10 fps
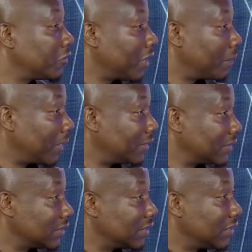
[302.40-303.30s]
of their party.
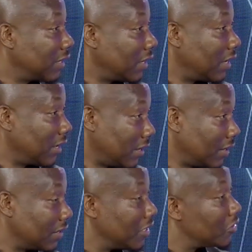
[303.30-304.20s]

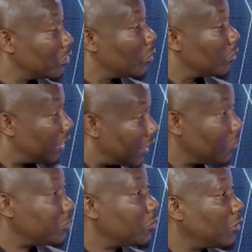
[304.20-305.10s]
So they
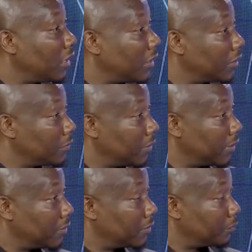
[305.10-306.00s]

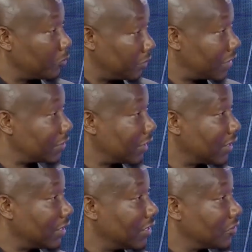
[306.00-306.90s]
also protested.
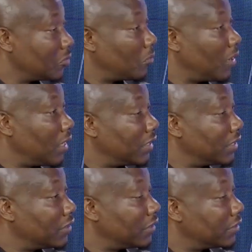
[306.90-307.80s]
So why are
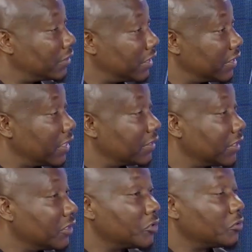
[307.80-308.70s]
they saying that
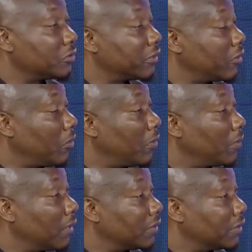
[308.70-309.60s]
they should come up
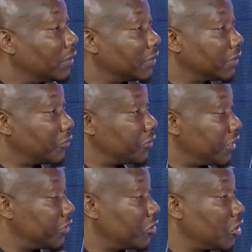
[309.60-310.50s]
and the security
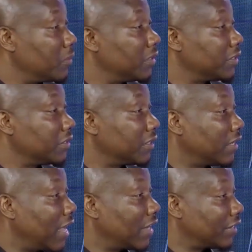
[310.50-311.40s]
agency should come and
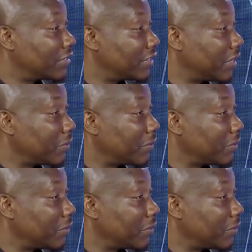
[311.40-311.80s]
arrest